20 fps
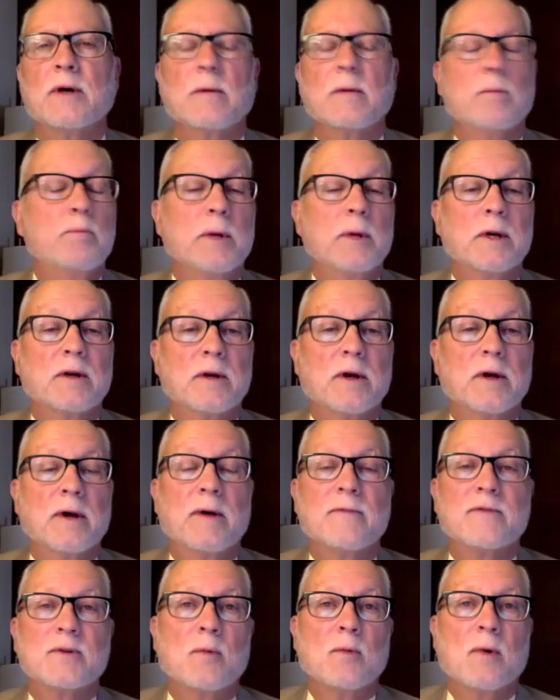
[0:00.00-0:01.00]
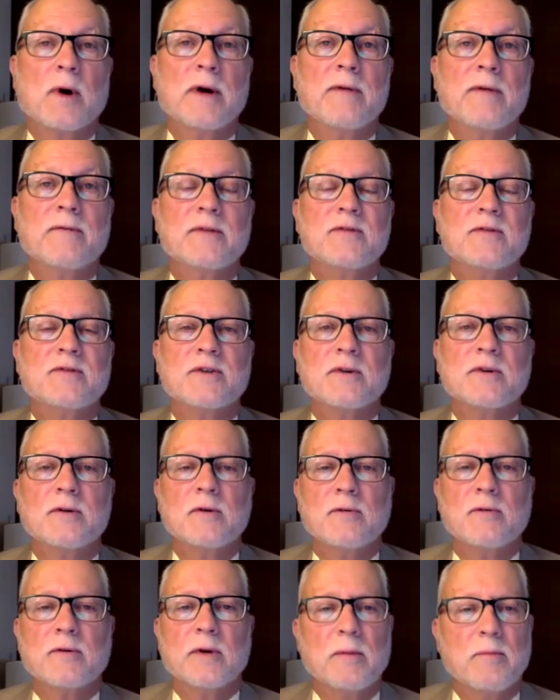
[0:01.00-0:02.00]
Macduff's wife and
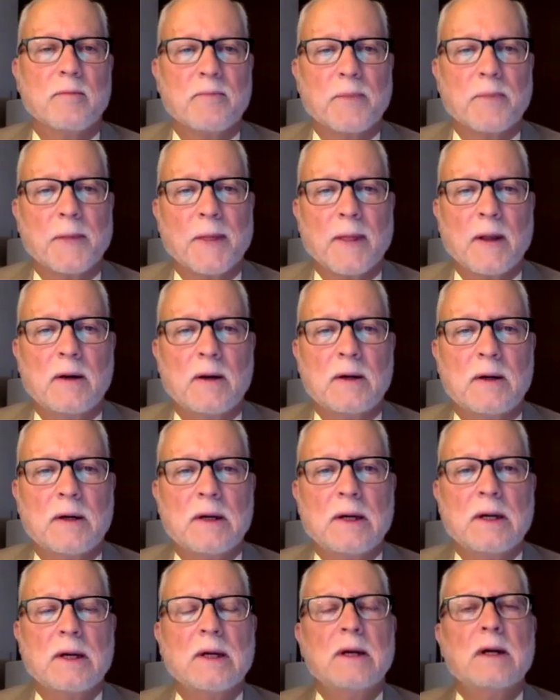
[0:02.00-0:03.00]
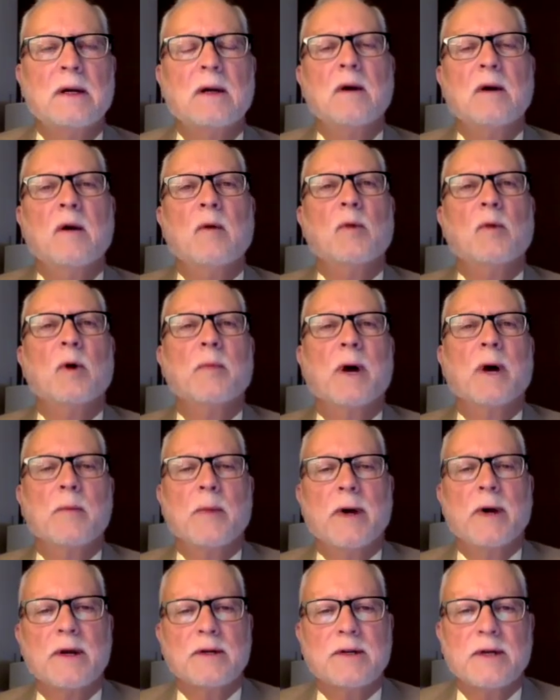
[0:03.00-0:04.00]
children. But my
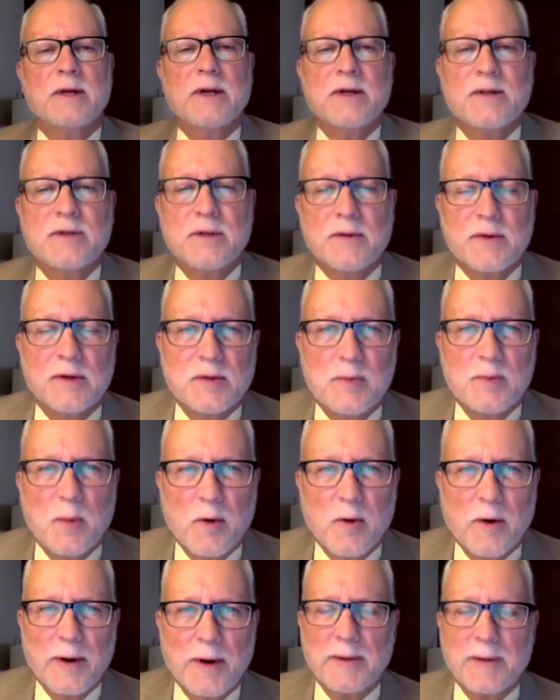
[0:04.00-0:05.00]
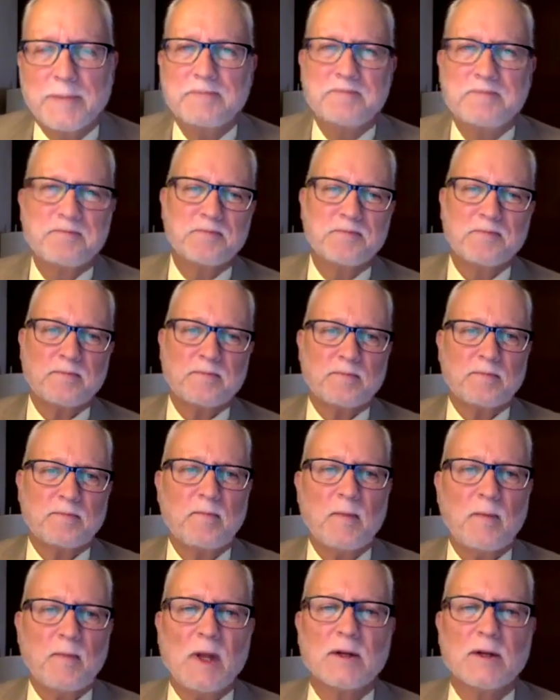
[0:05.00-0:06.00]
meditation this morning
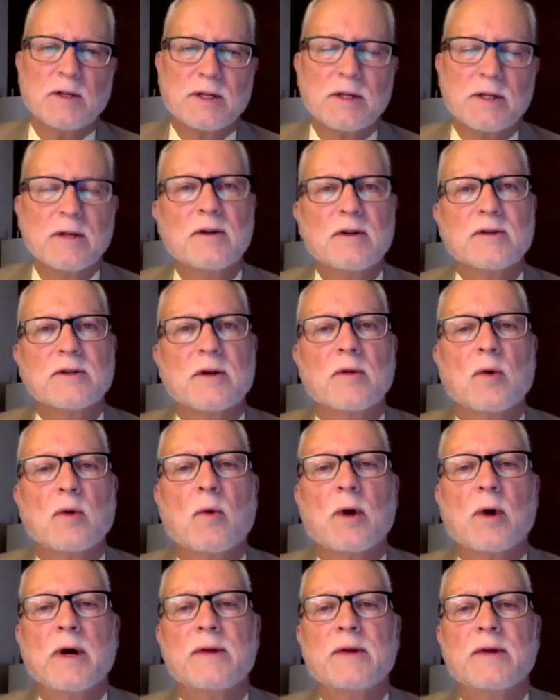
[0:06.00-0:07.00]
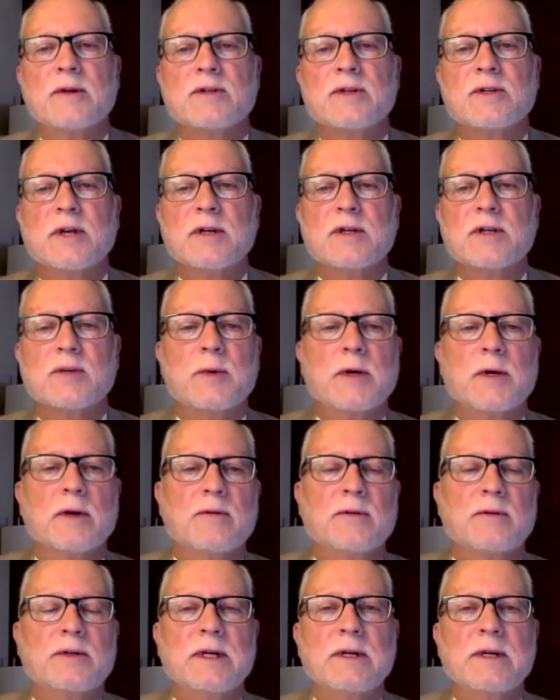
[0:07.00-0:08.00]
centers on the way that
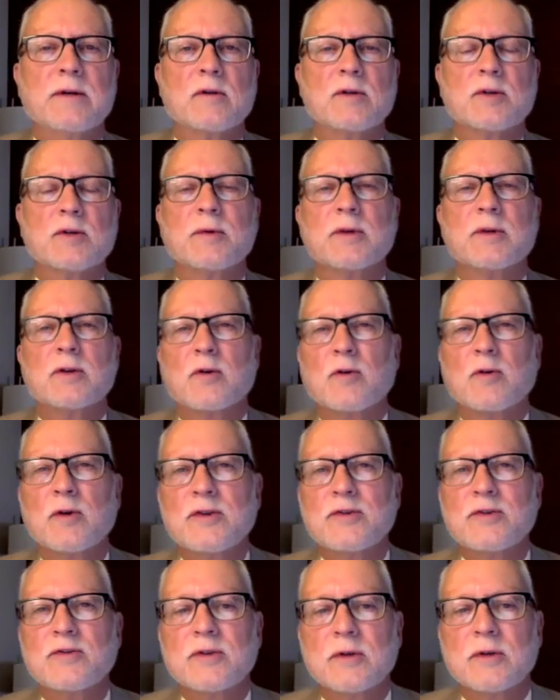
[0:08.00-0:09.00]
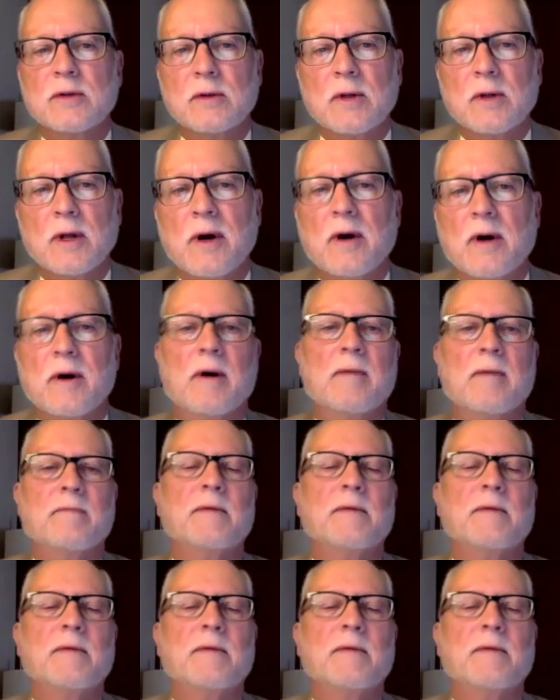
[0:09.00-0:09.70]
Shakespeare deals with Christian love,